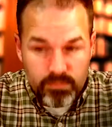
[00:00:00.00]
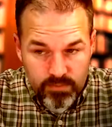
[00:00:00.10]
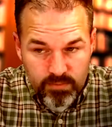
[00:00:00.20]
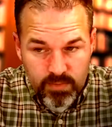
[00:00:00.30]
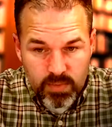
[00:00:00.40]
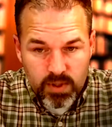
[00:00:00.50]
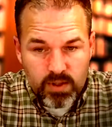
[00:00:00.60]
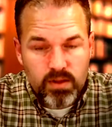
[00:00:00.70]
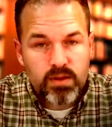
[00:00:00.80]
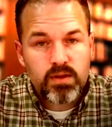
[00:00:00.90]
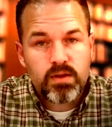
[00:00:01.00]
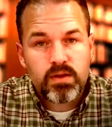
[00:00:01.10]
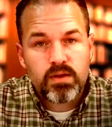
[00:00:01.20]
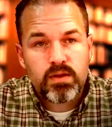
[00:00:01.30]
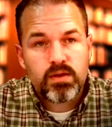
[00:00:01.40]

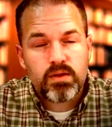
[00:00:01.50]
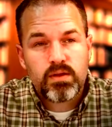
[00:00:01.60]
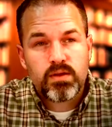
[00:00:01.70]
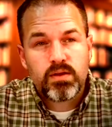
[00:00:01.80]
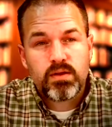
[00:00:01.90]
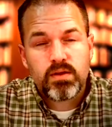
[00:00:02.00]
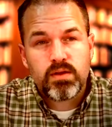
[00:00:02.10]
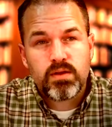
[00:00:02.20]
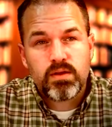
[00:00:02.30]
(silence)